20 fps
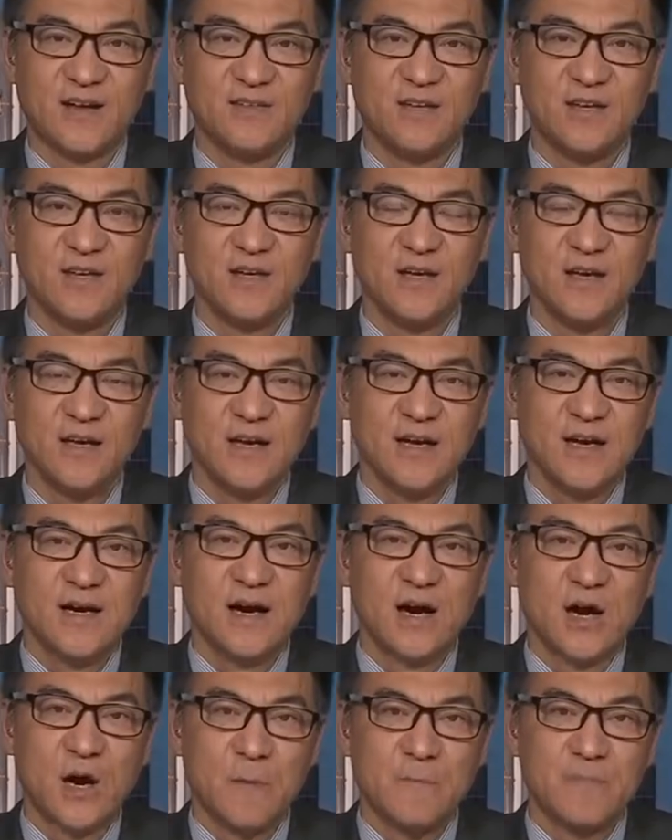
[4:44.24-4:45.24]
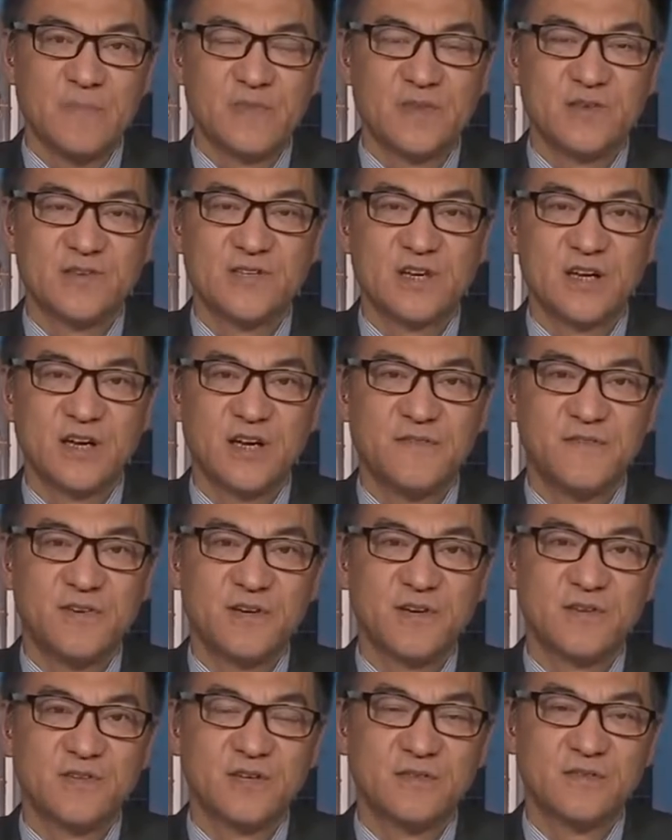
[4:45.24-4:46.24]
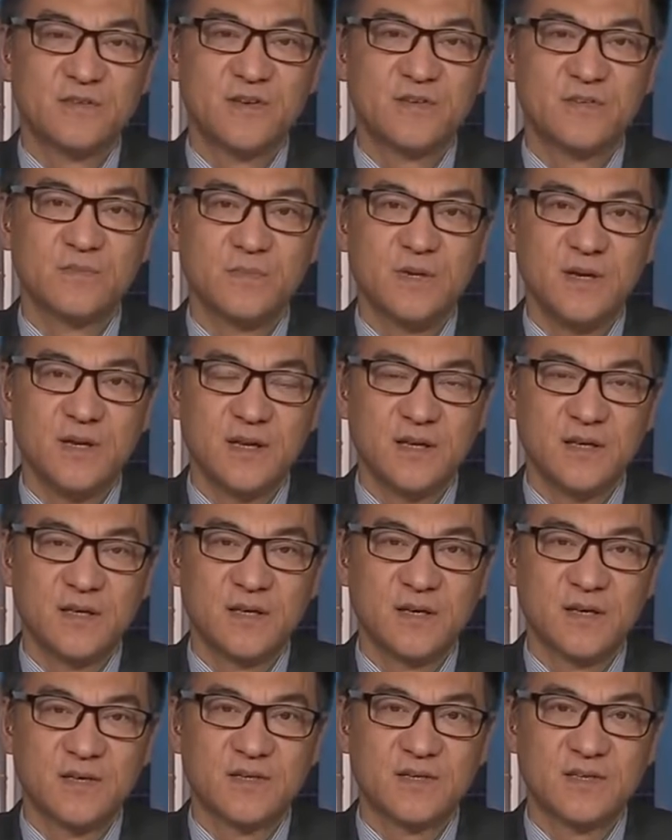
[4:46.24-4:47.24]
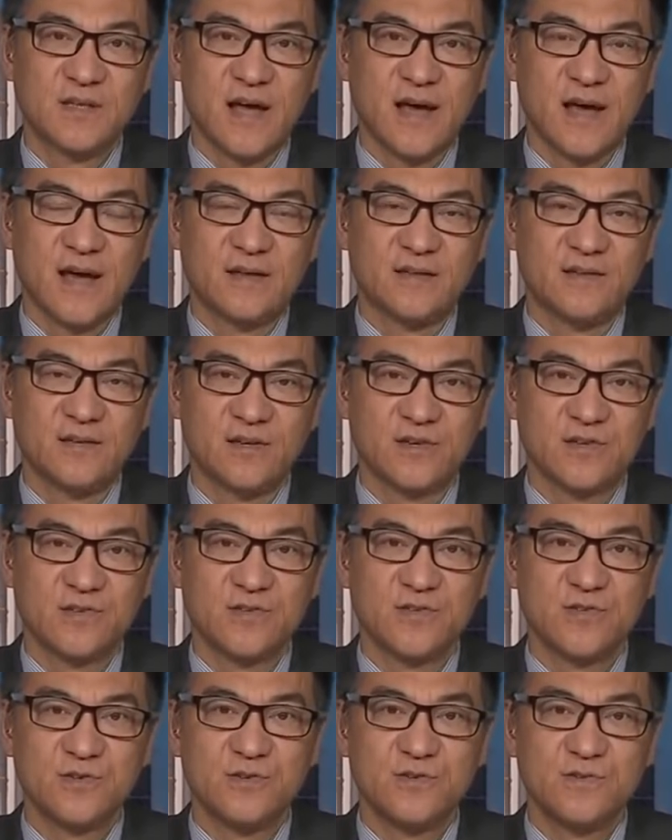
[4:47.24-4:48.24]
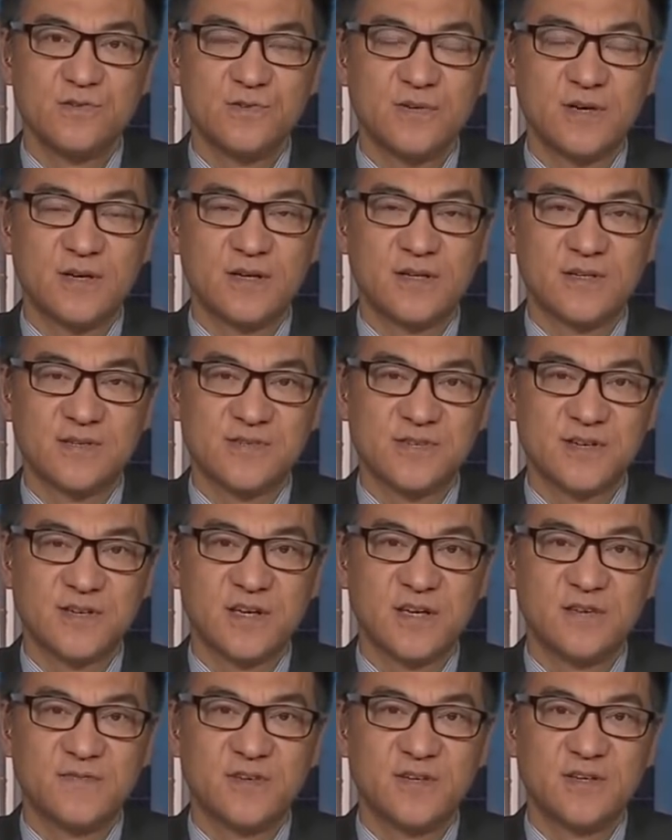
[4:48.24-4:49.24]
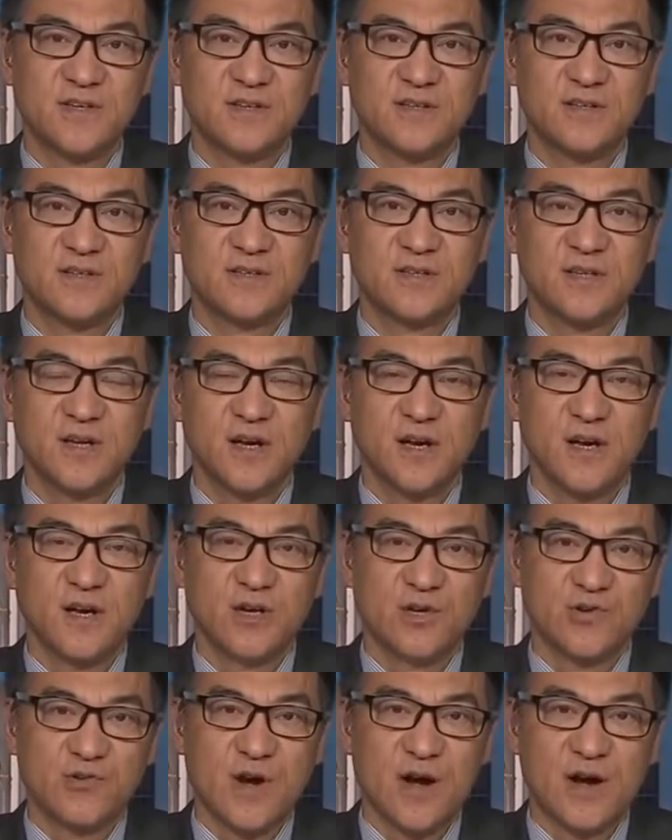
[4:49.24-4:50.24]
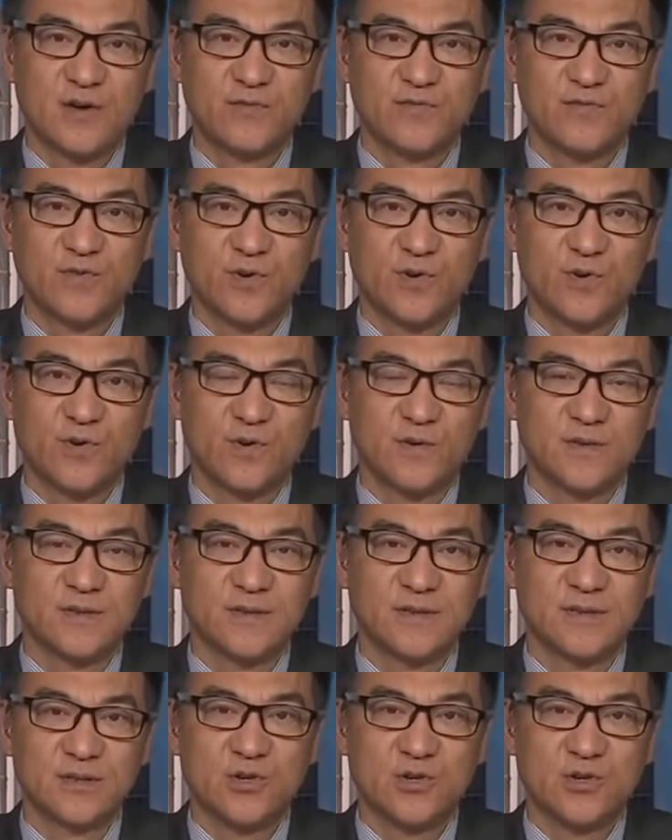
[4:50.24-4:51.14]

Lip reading: think the significance of this meeting is that there are still significant ground for